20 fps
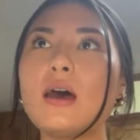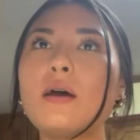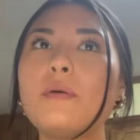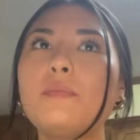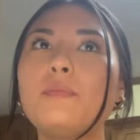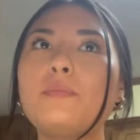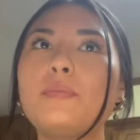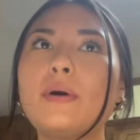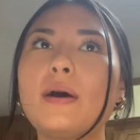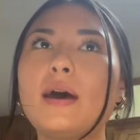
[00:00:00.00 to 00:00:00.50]

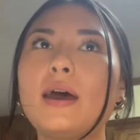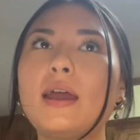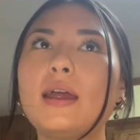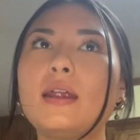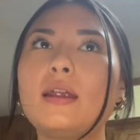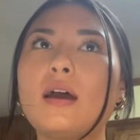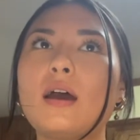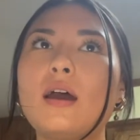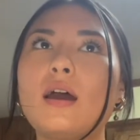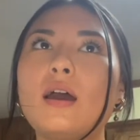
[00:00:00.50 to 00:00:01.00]

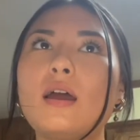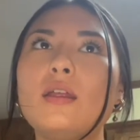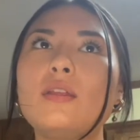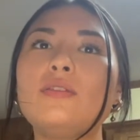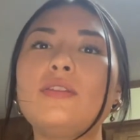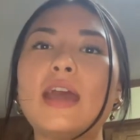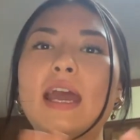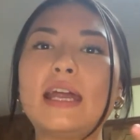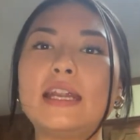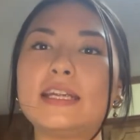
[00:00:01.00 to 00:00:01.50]
But
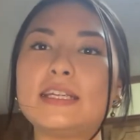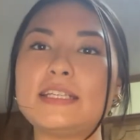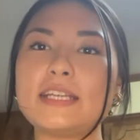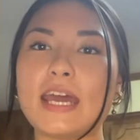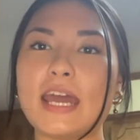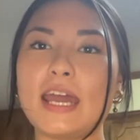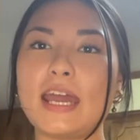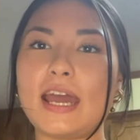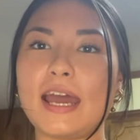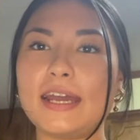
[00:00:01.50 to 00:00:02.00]
day to
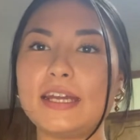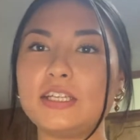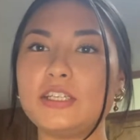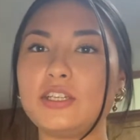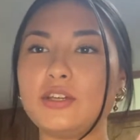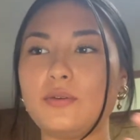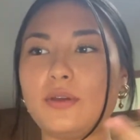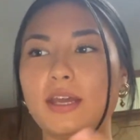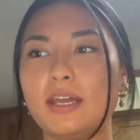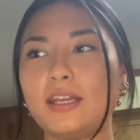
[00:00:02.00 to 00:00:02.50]
day, I
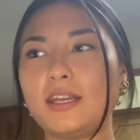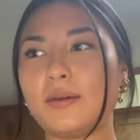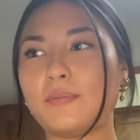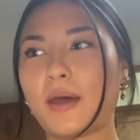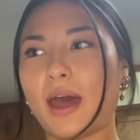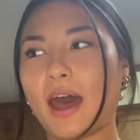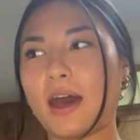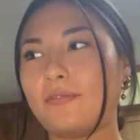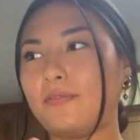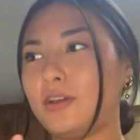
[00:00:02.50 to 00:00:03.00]
do end up
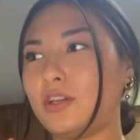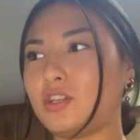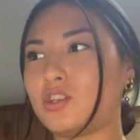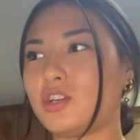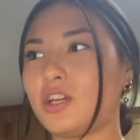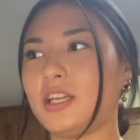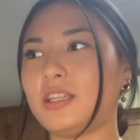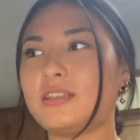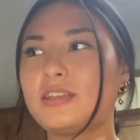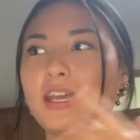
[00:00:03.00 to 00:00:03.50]
having
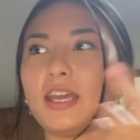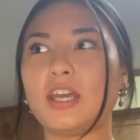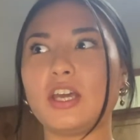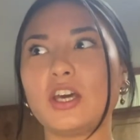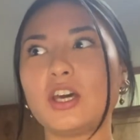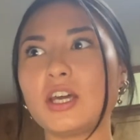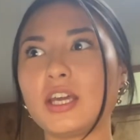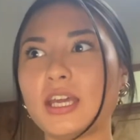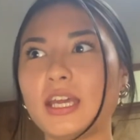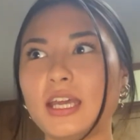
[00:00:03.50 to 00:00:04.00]
treats like
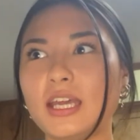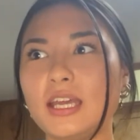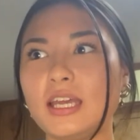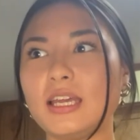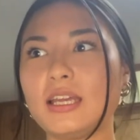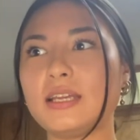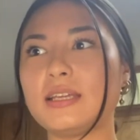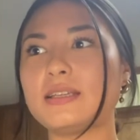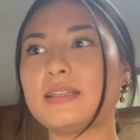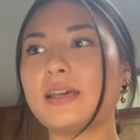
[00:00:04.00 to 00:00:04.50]

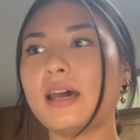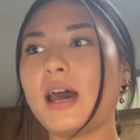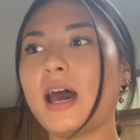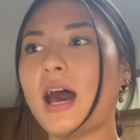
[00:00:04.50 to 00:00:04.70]
cookies